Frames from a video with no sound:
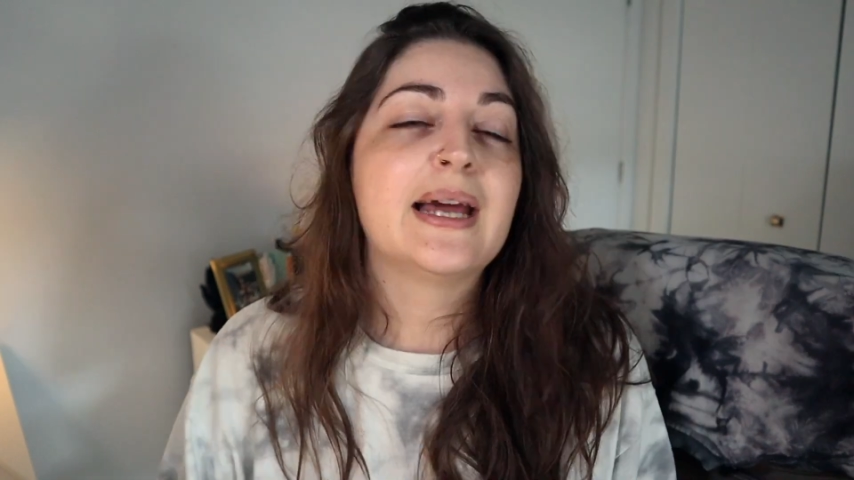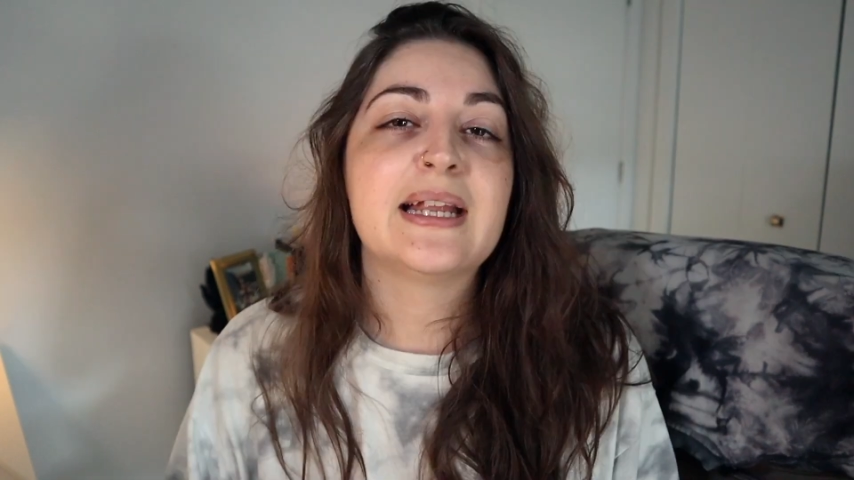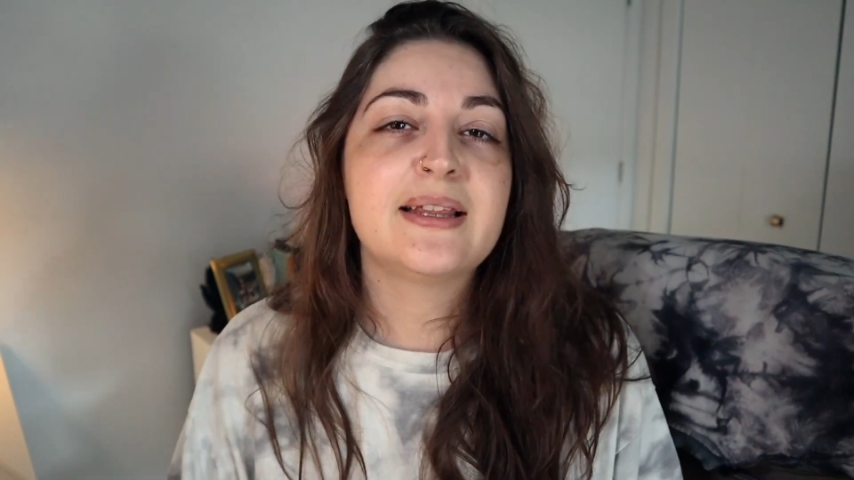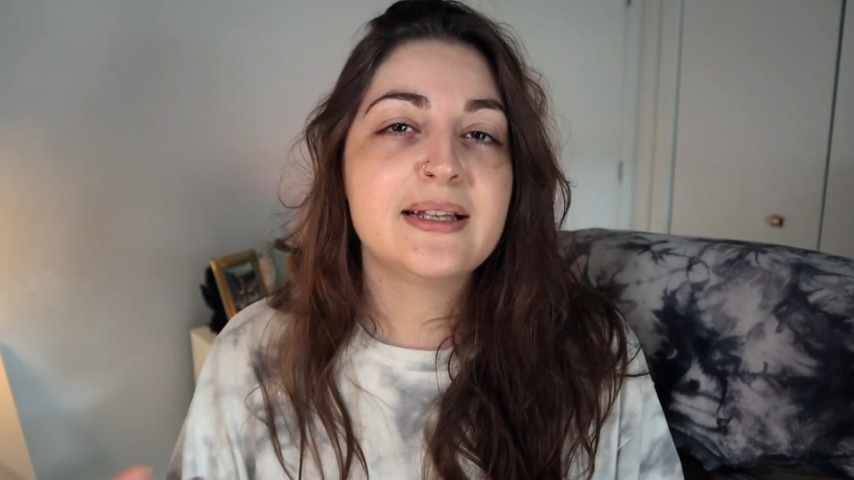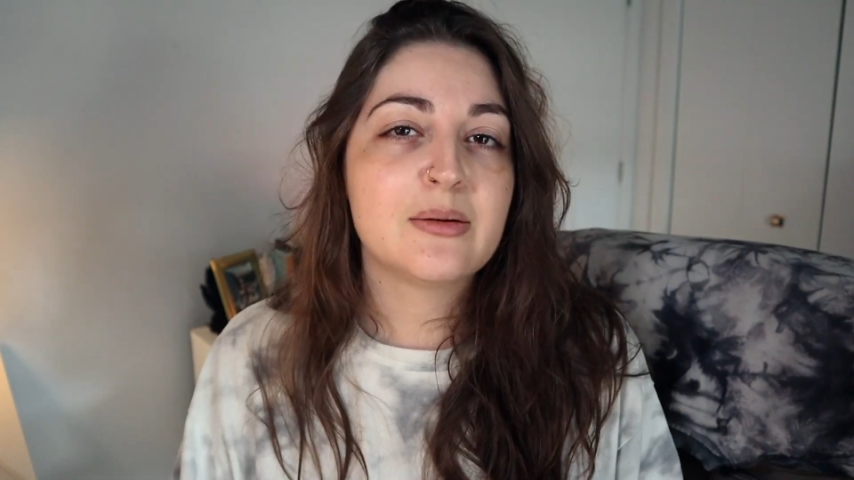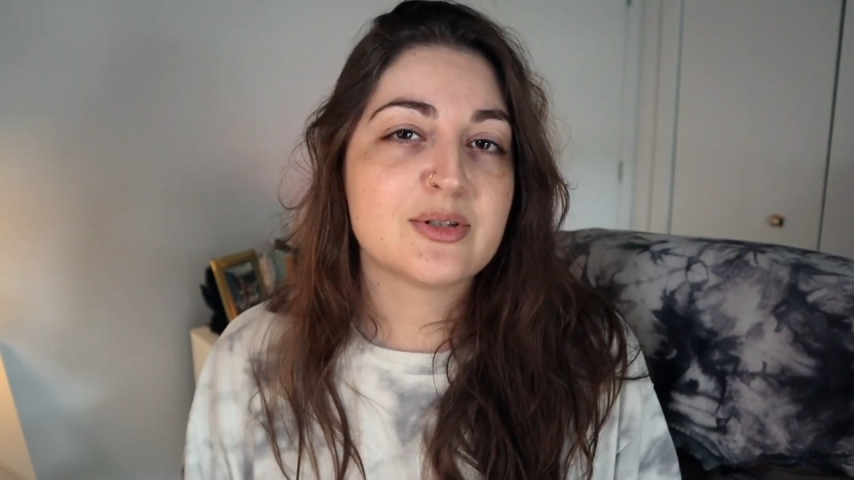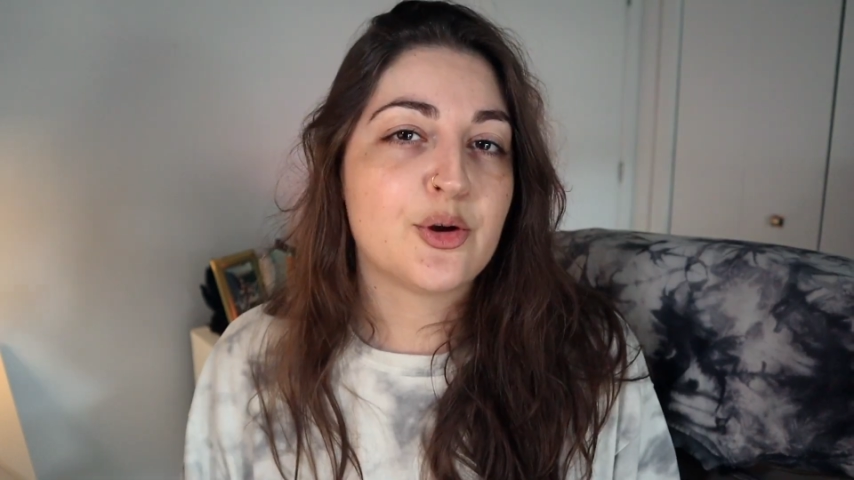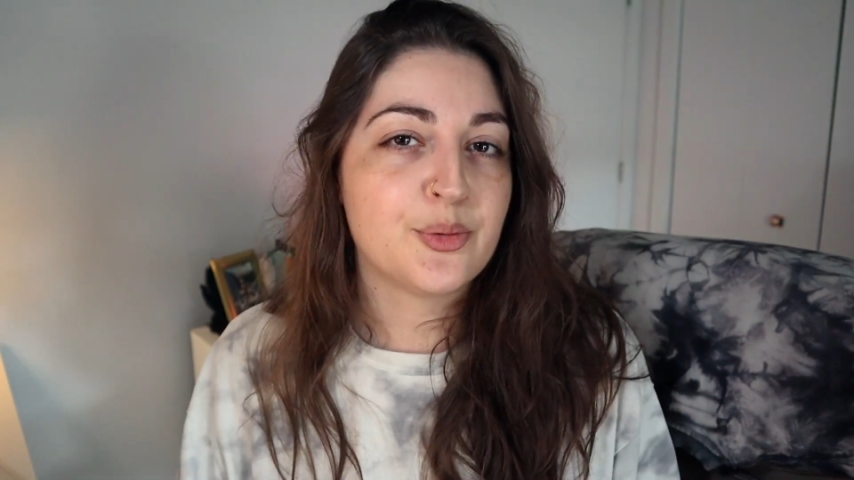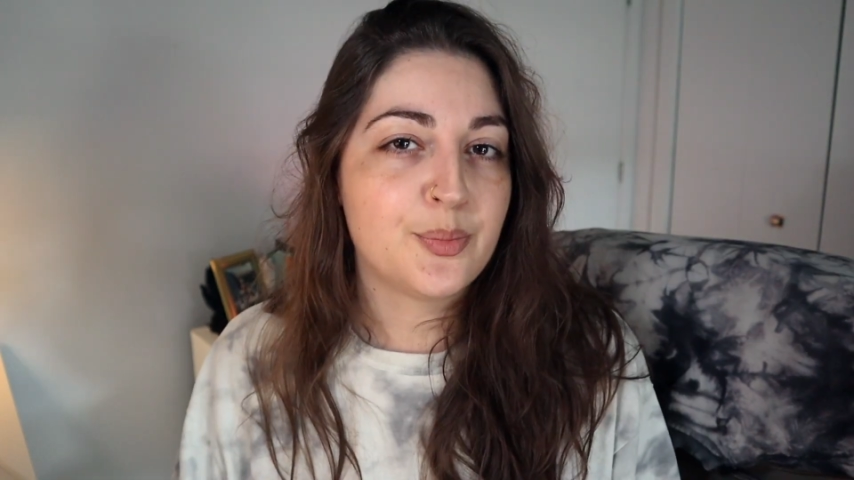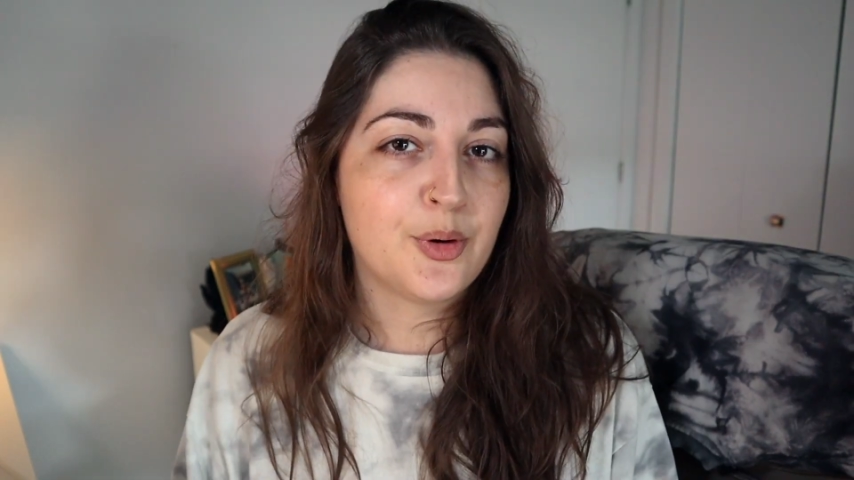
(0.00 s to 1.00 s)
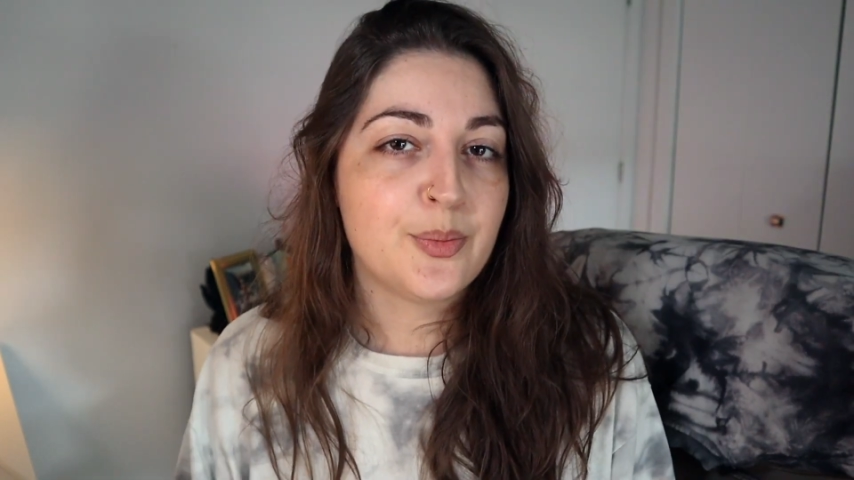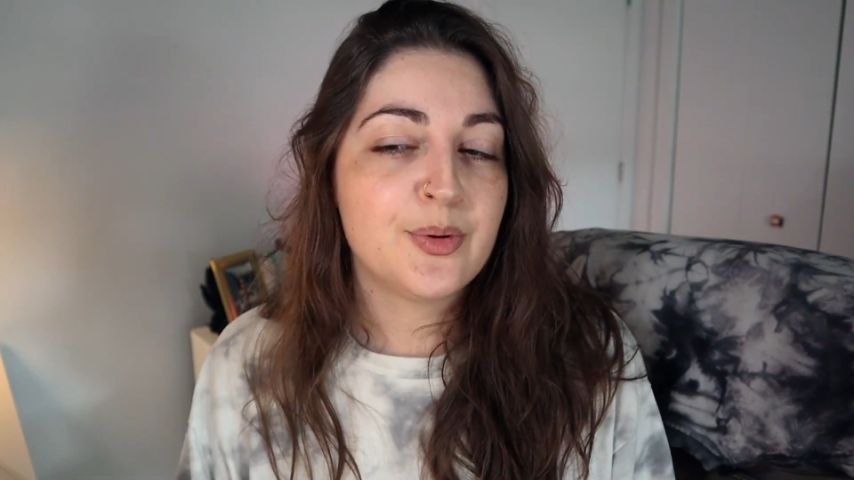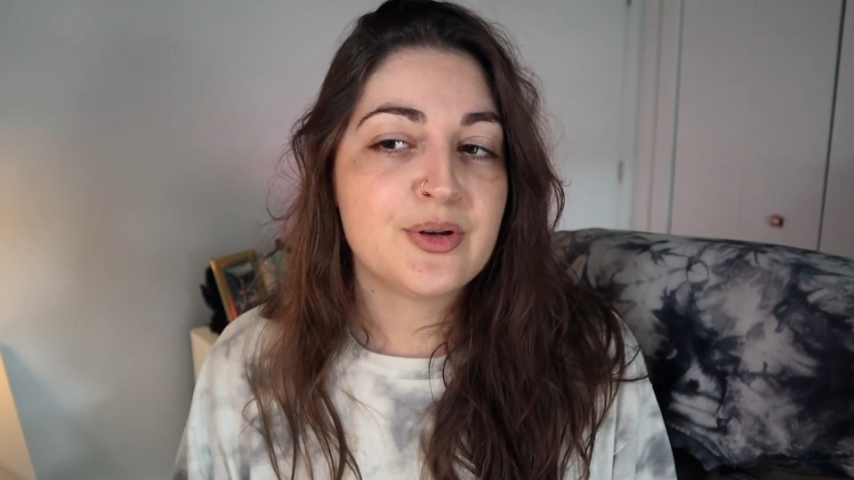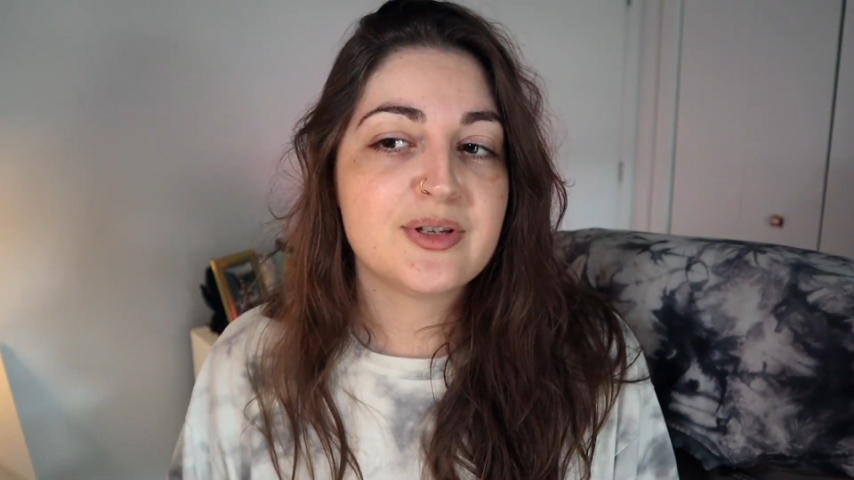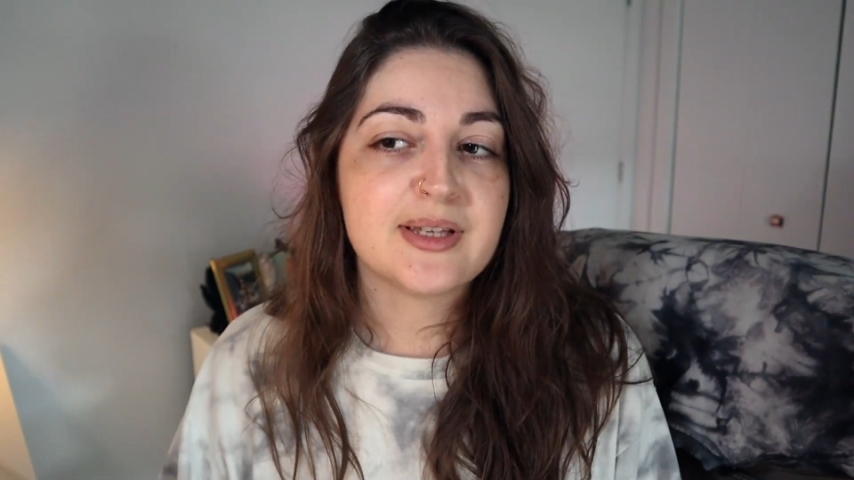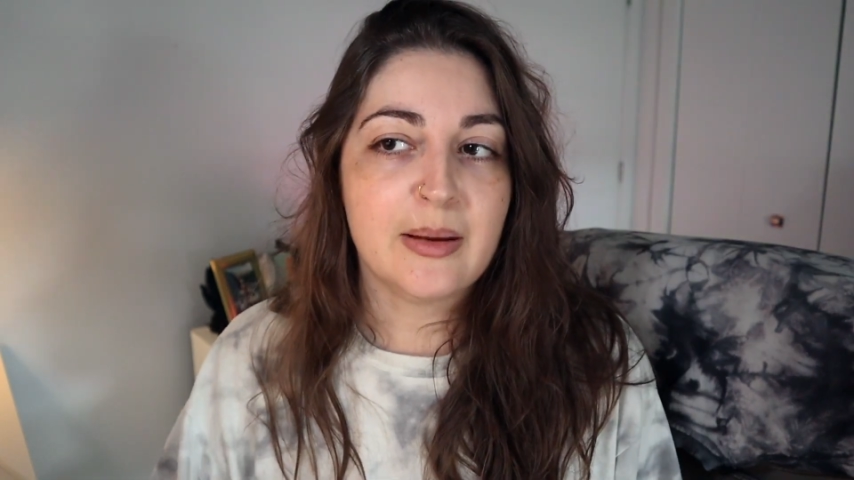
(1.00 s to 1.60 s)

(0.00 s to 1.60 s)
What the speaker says: and I think that was on purpose.